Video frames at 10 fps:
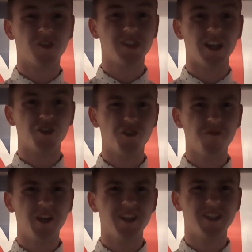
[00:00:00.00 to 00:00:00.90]
stay 2
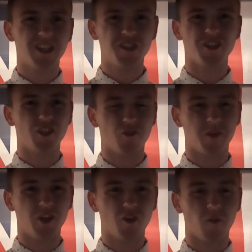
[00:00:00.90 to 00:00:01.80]
metres distance from
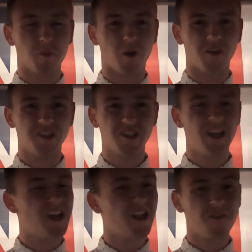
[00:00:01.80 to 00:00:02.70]
each other, Boris.
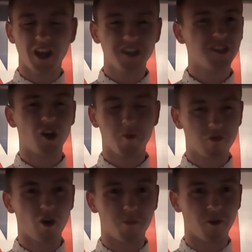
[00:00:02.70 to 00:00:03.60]
That's not
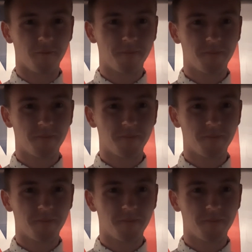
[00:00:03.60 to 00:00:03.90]
appropriate.